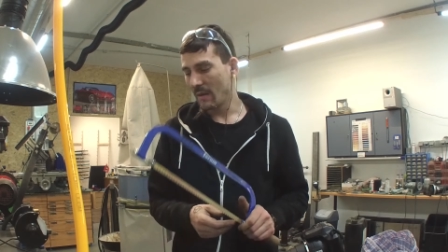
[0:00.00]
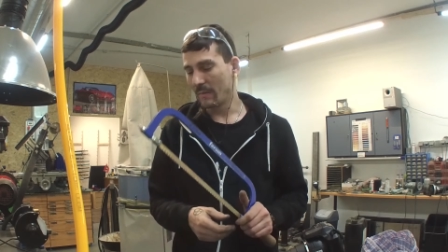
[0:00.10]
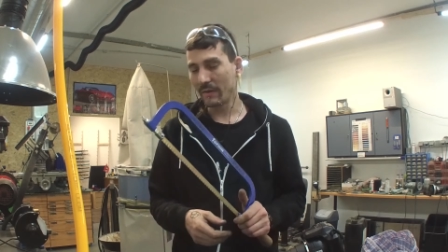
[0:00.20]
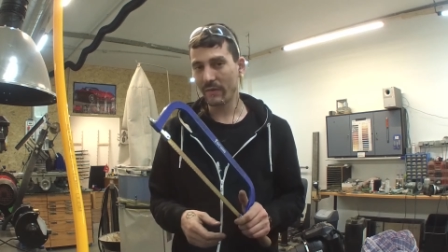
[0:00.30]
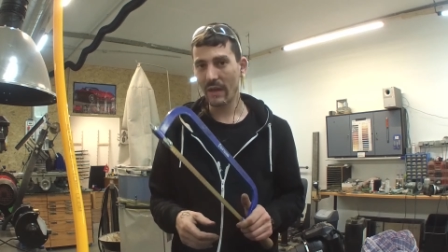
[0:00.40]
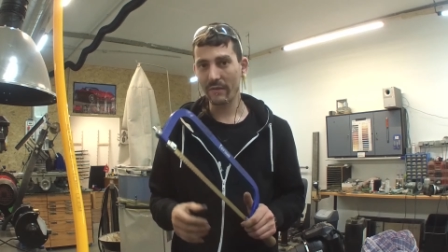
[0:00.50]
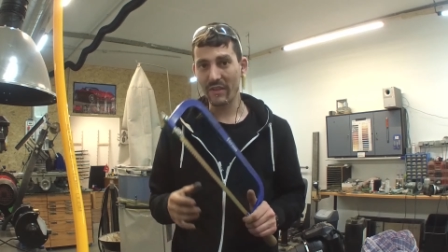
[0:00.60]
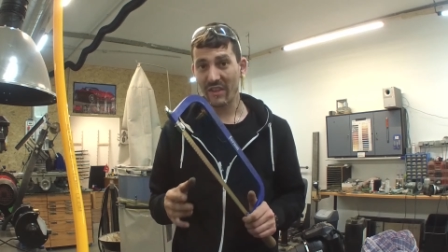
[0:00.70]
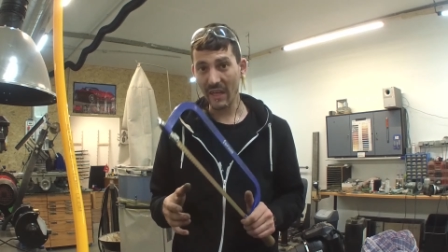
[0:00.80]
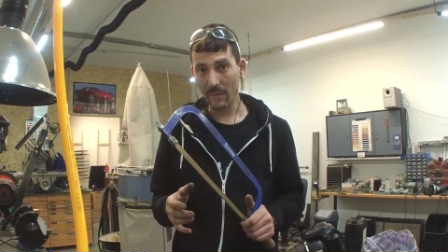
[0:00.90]
but if you have a
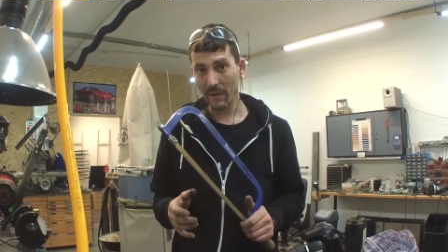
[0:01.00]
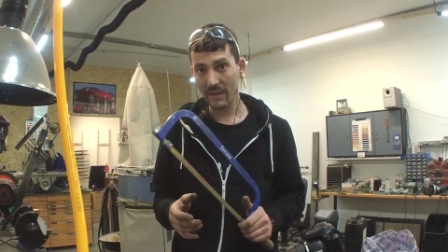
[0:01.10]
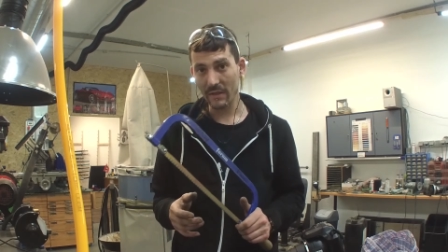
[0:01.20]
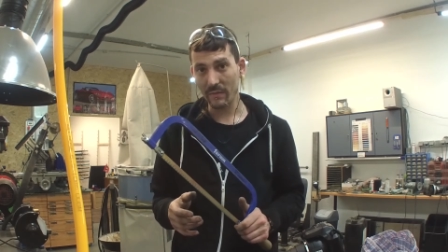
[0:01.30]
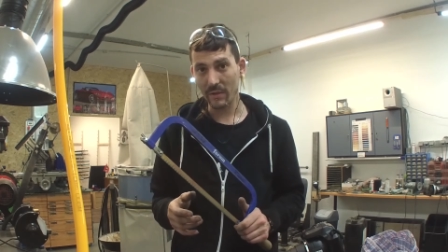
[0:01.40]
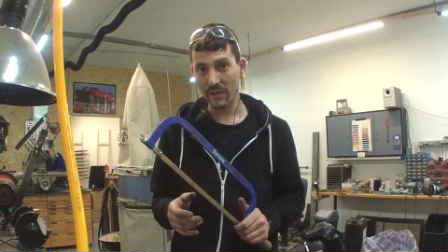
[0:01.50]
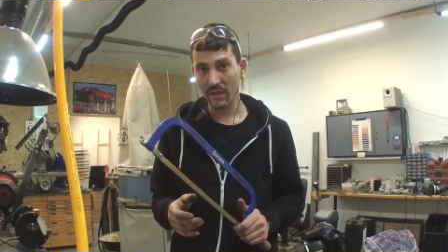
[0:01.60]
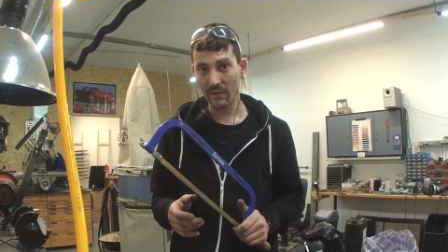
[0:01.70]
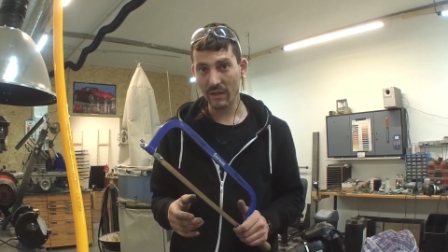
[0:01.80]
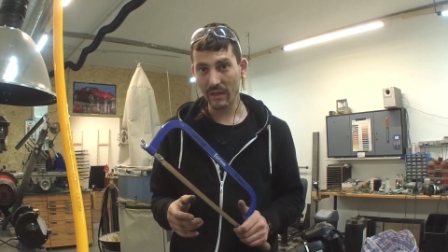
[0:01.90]
thick piece of
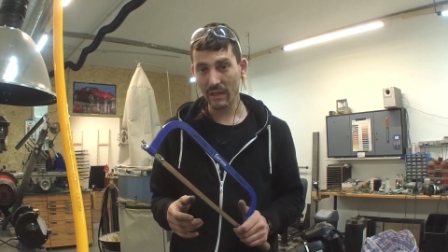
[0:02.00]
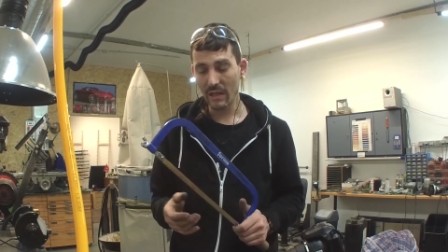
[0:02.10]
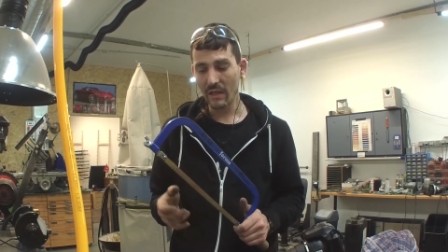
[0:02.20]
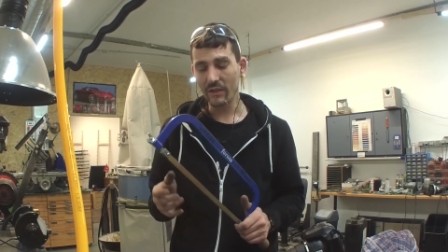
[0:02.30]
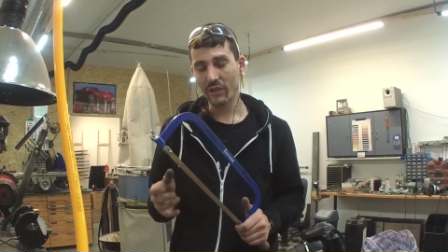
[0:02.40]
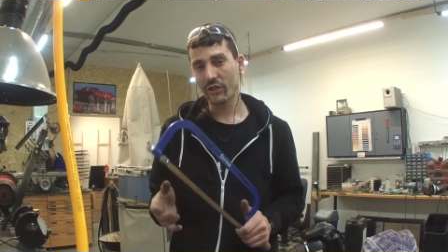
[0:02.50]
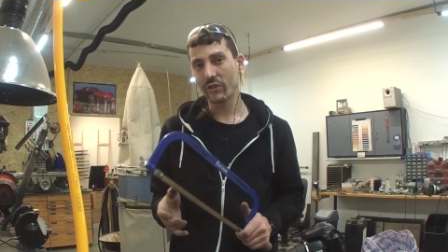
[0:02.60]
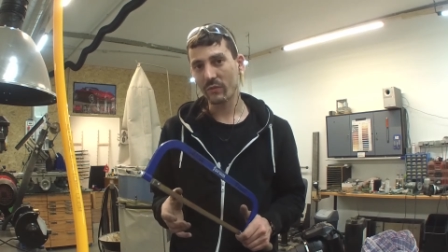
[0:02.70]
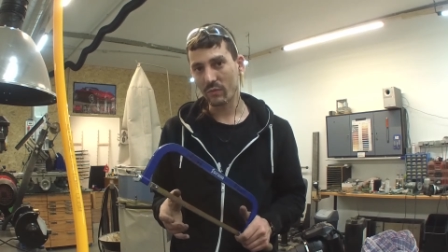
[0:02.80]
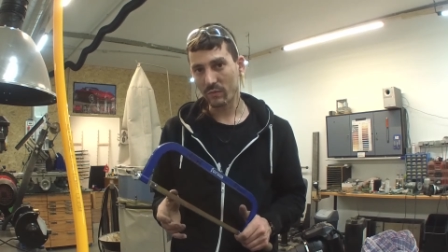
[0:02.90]
material, you
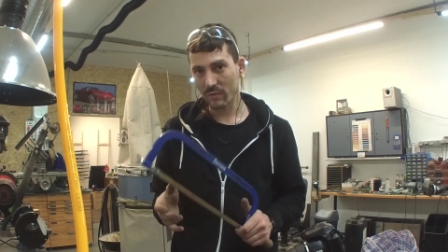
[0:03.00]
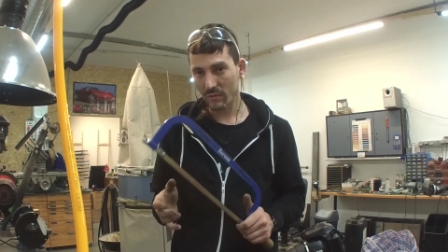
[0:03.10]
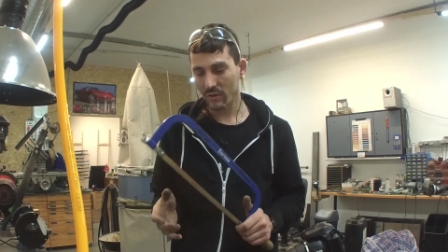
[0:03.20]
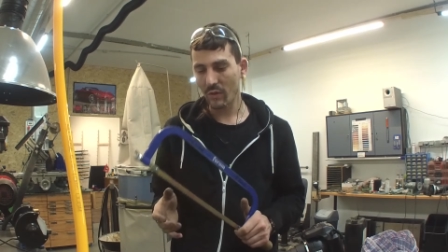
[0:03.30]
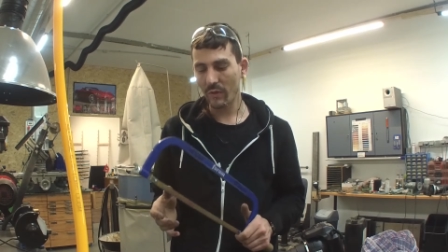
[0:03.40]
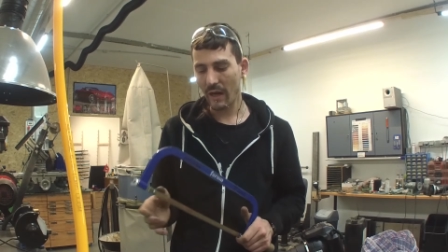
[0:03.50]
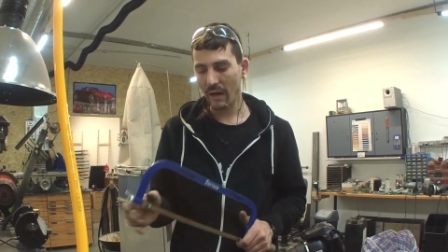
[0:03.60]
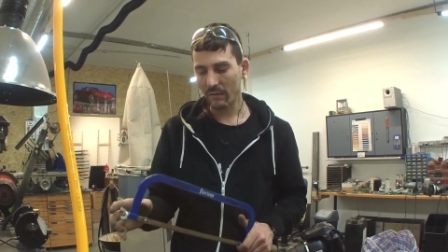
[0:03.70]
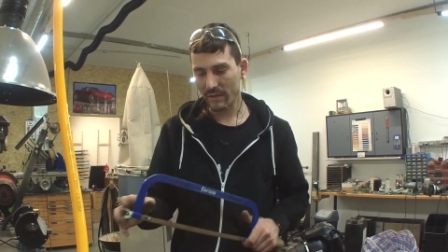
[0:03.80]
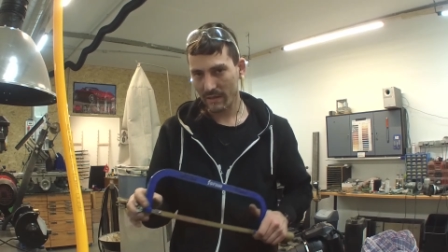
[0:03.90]
should go
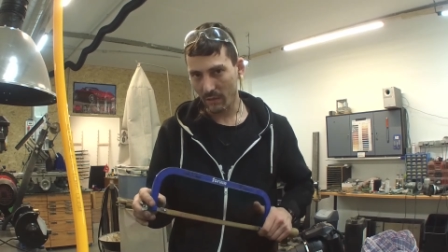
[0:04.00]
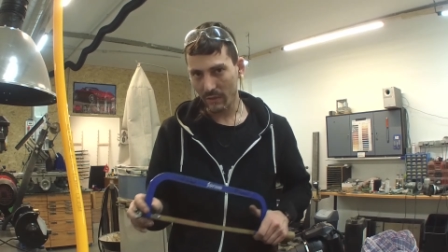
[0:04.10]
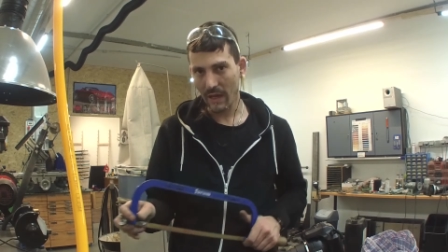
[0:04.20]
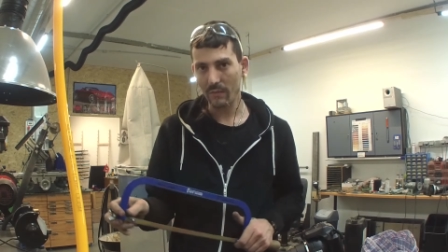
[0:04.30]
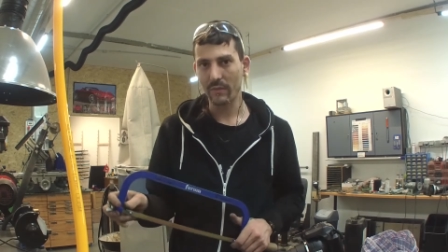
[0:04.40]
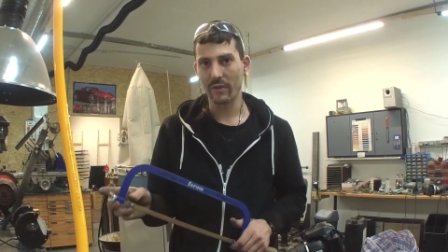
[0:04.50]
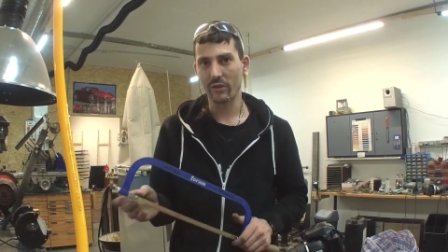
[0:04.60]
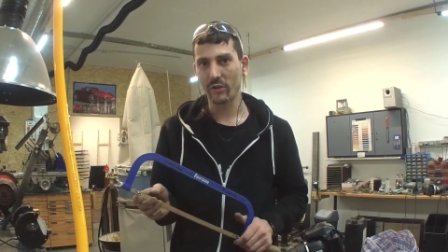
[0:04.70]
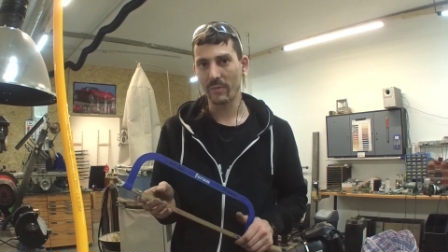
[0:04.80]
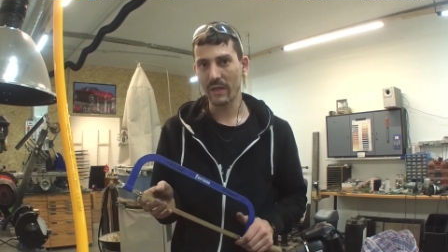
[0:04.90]
down, slow down with
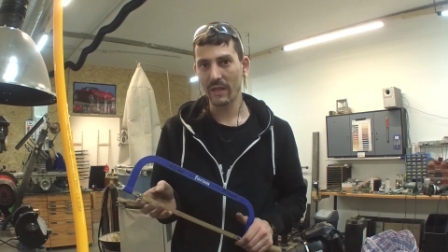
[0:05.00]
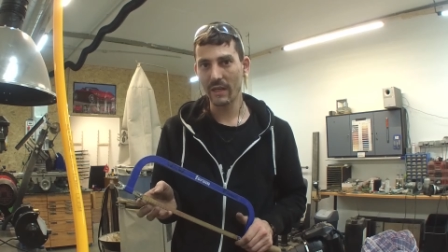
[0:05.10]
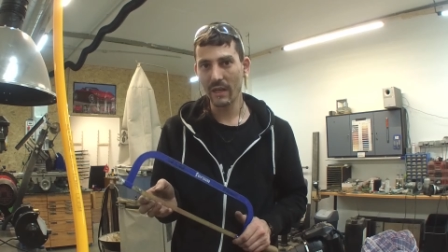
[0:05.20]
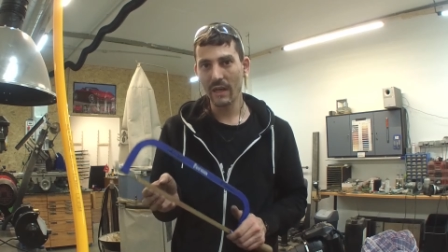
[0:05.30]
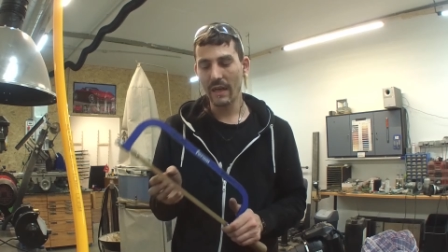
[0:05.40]
your speed,